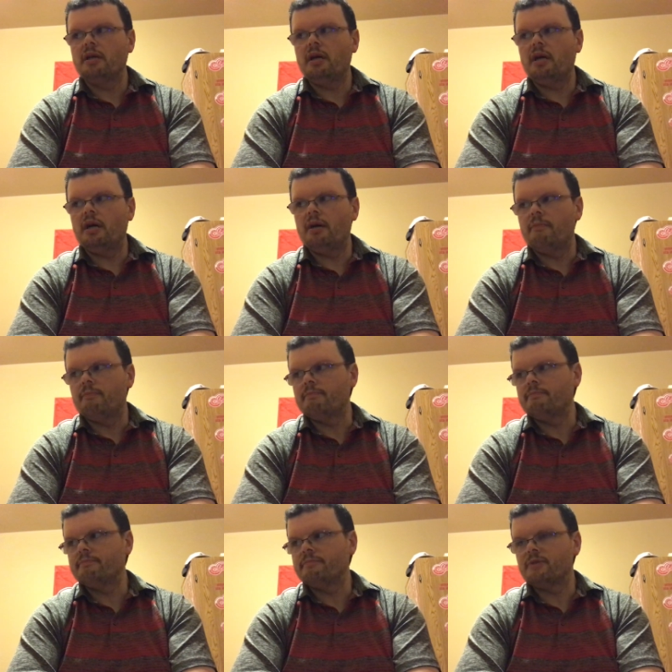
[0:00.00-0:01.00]
um,
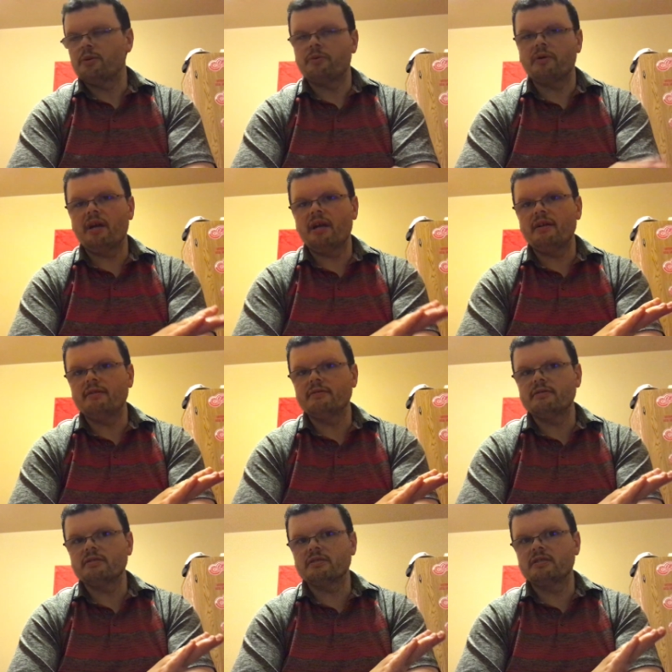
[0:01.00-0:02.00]
the right
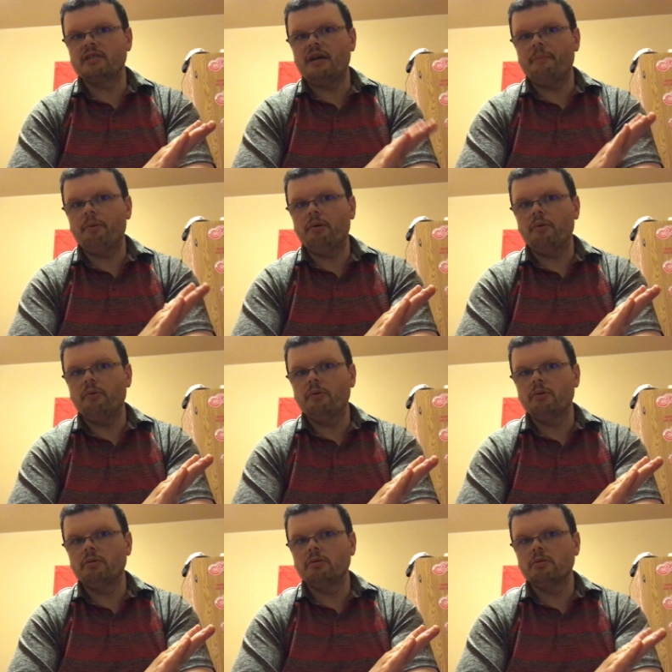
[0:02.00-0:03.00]
tempo,
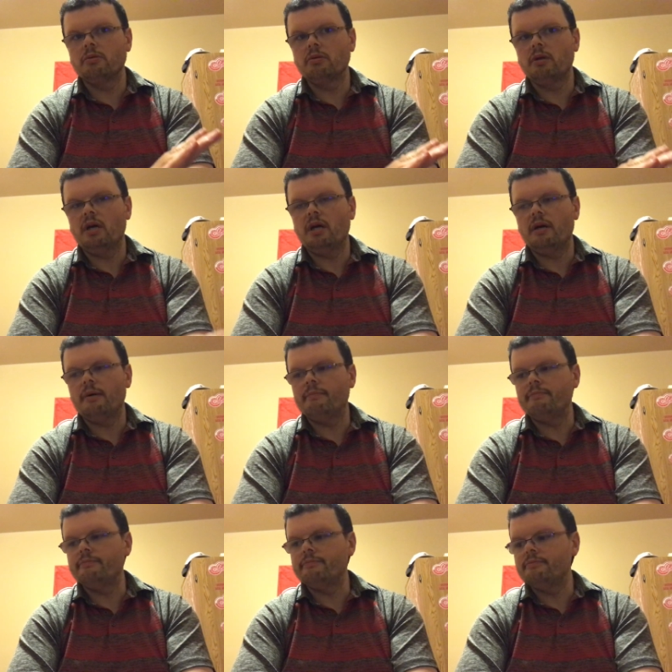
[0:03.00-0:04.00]
um,
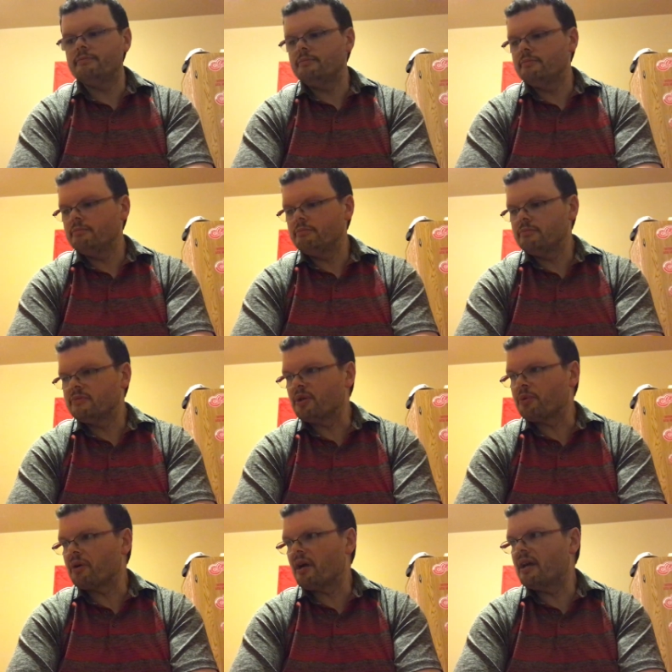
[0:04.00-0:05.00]

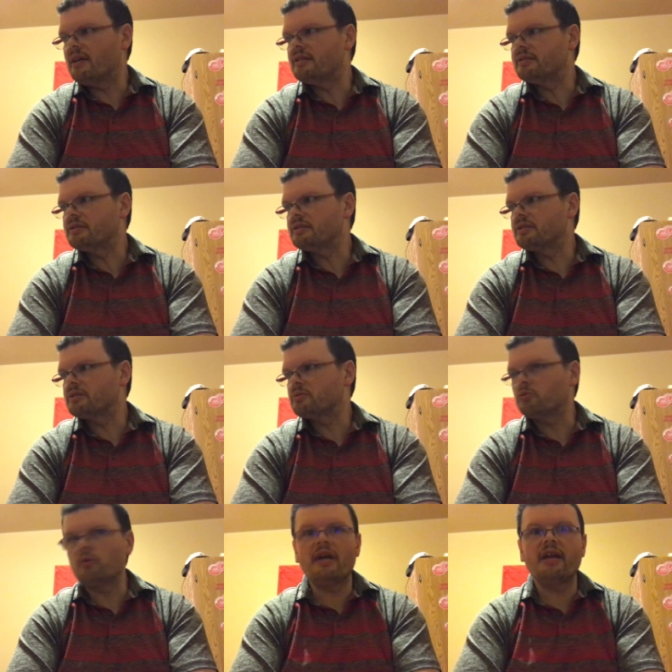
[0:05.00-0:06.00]
the right
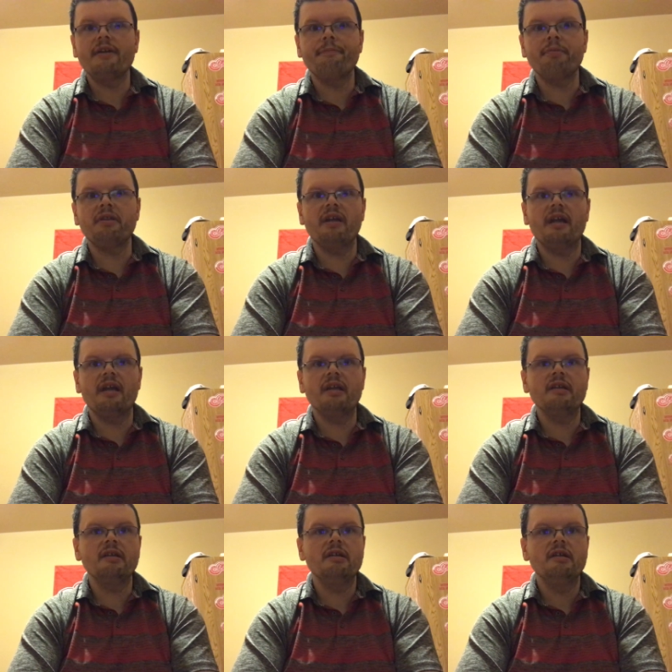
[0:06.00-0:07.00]
way of
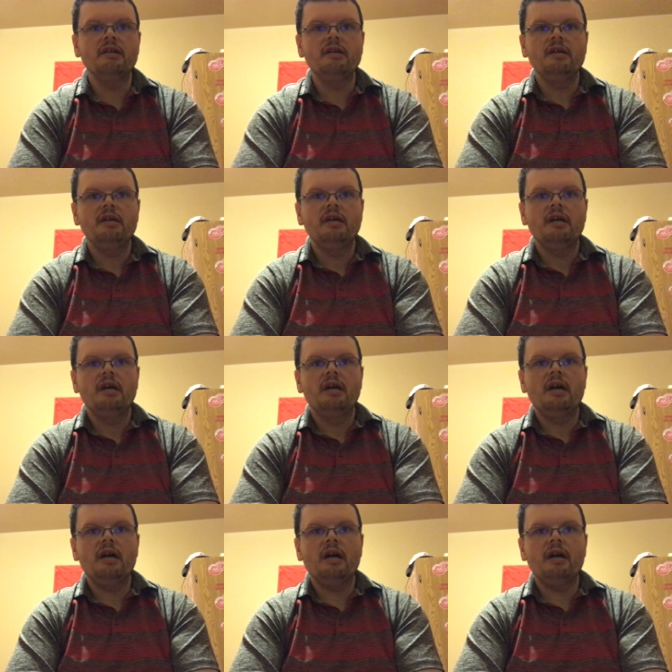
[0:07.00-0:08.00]
playing.
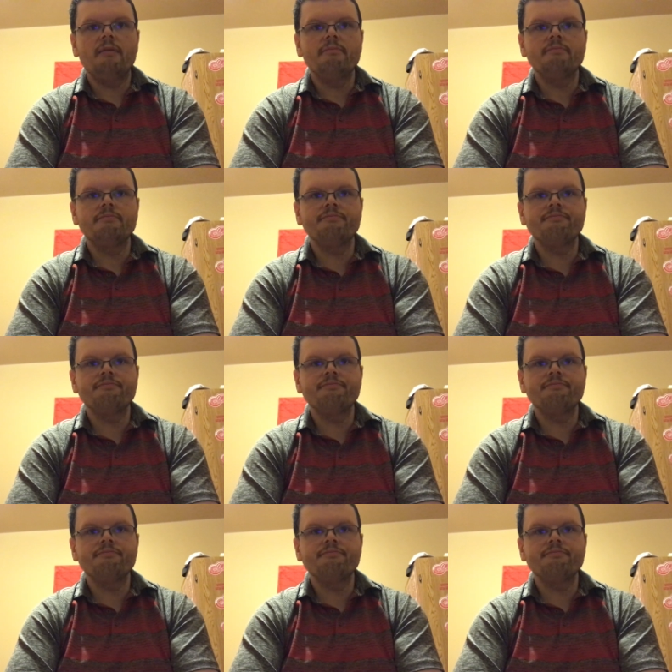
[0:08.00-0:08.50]
Um,